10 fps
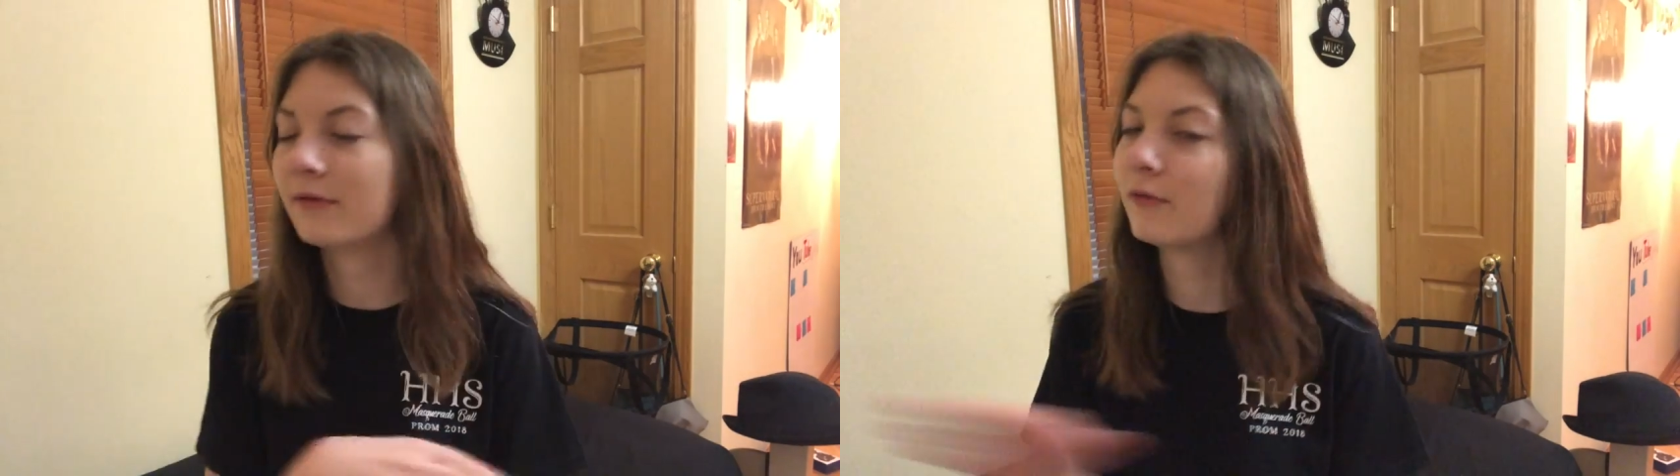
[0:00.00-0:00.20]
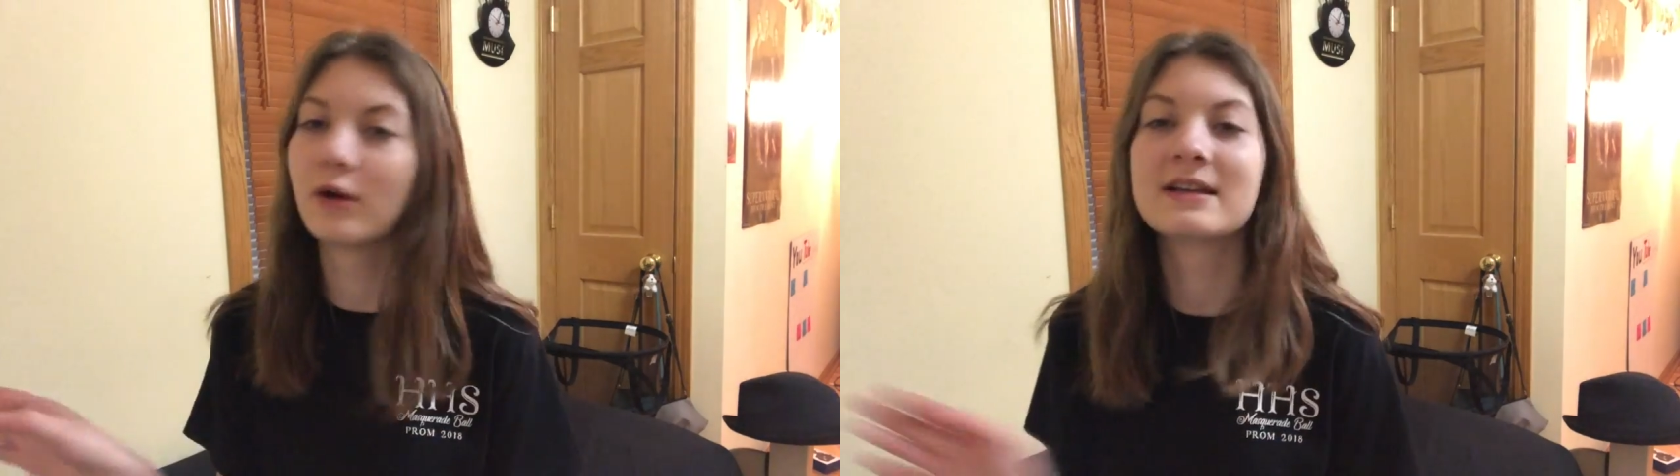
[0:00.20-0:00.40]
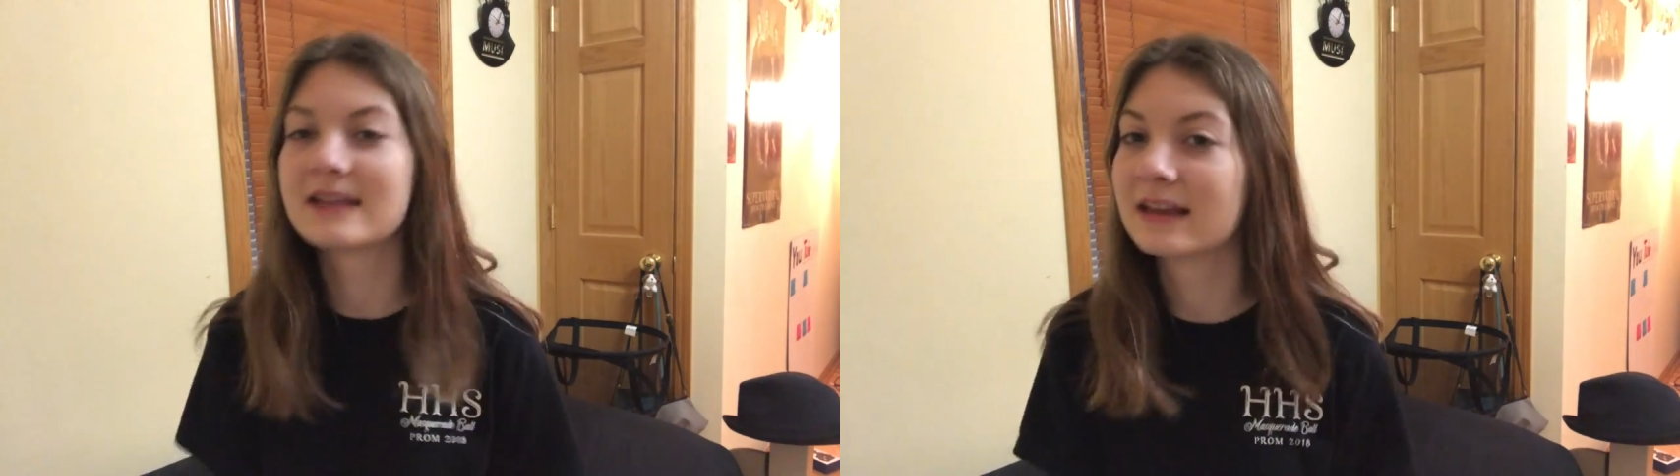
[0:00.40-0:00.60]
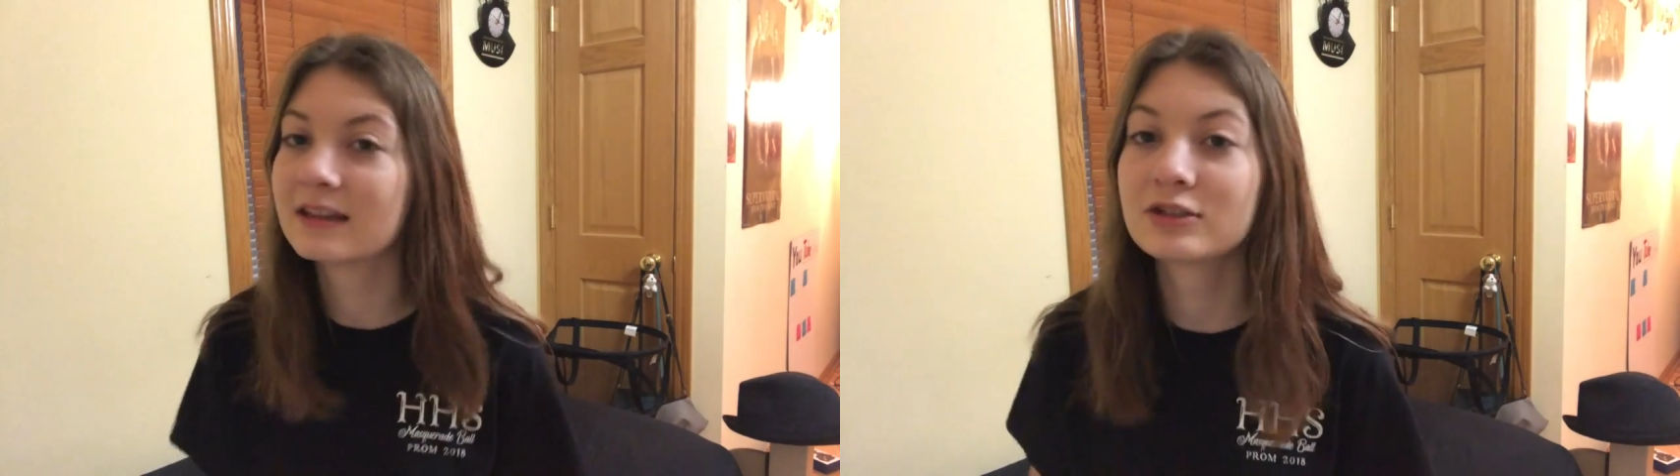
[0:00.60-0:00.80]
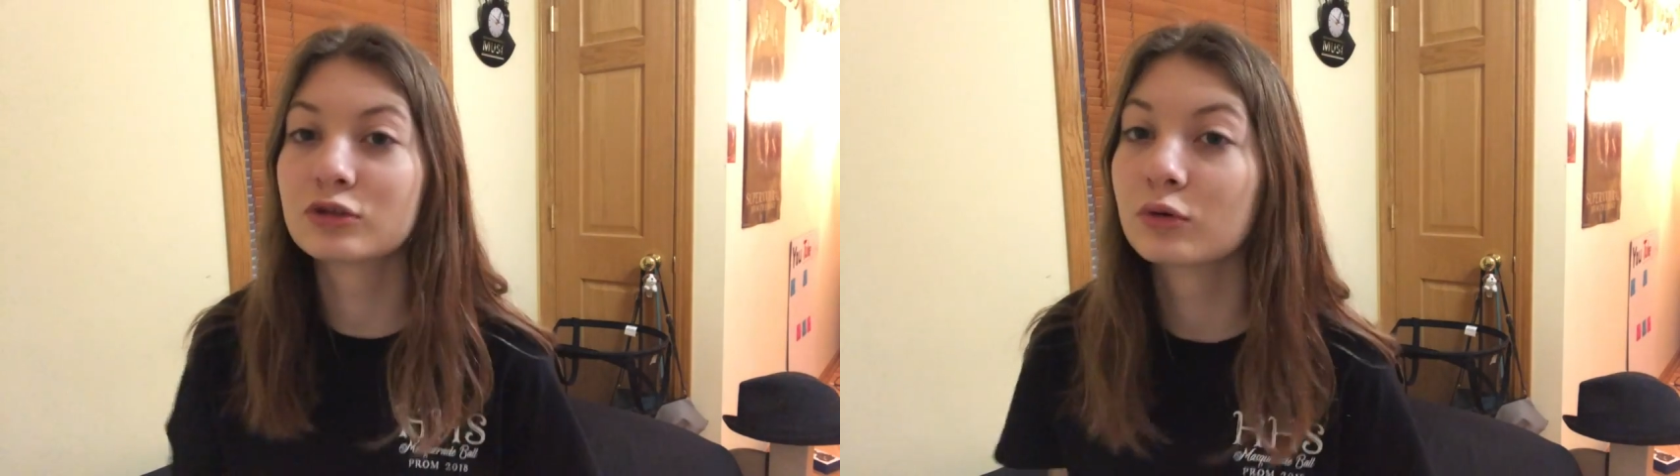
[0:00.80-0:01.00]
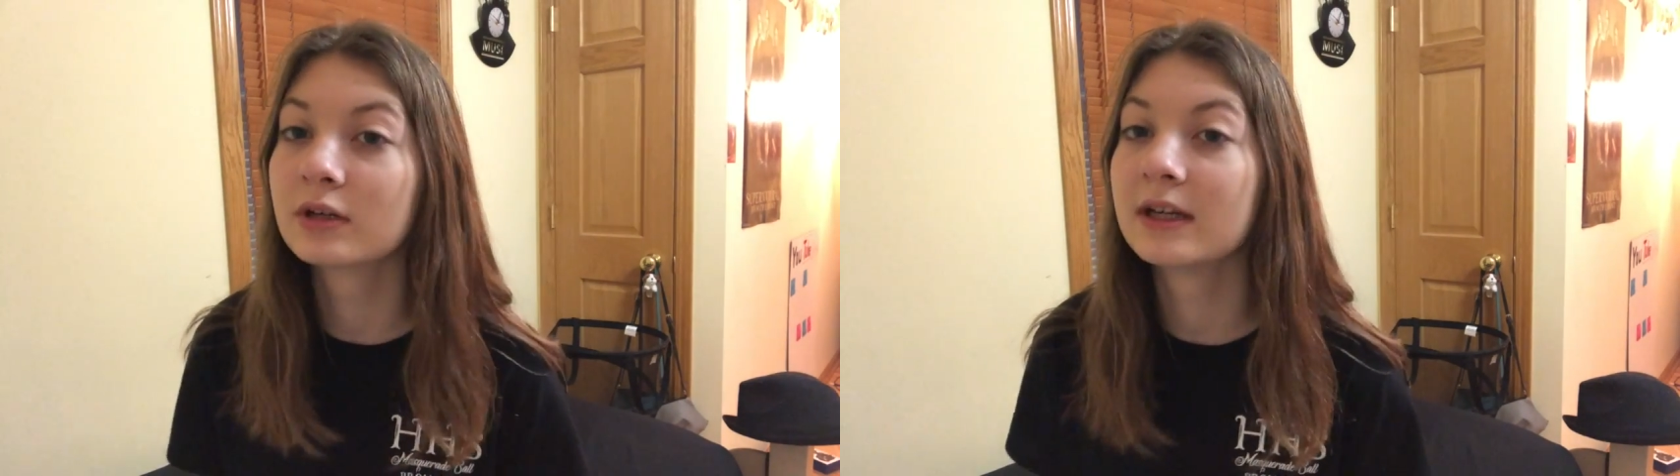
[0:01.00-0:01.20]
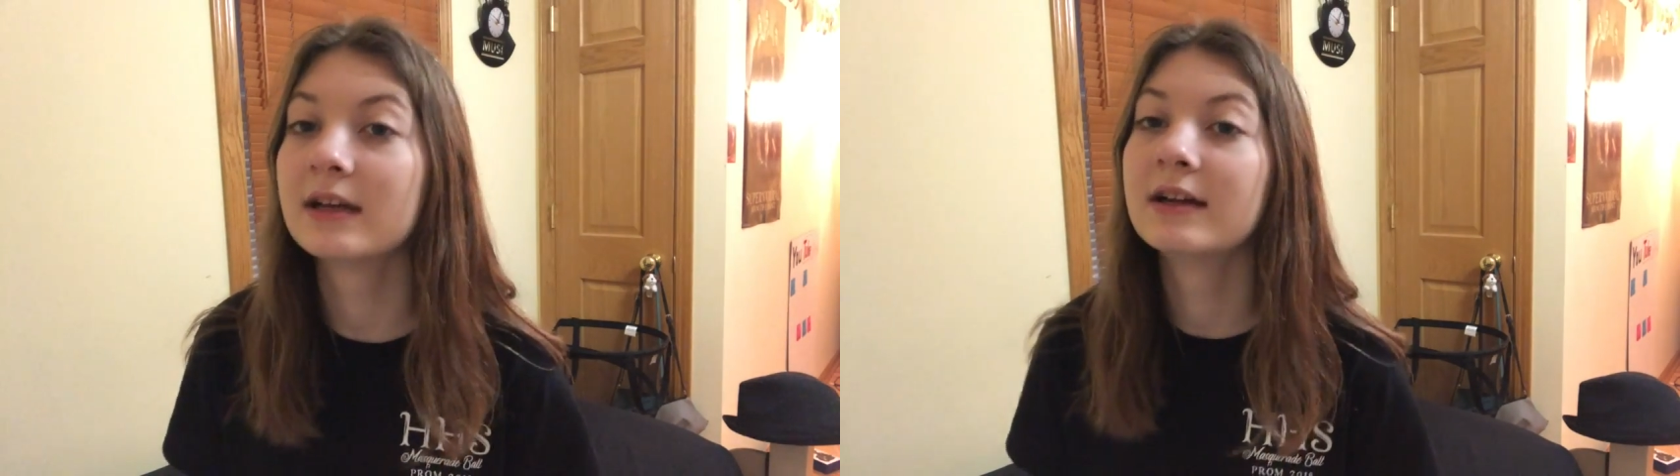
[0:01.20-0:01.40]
Before I say this story,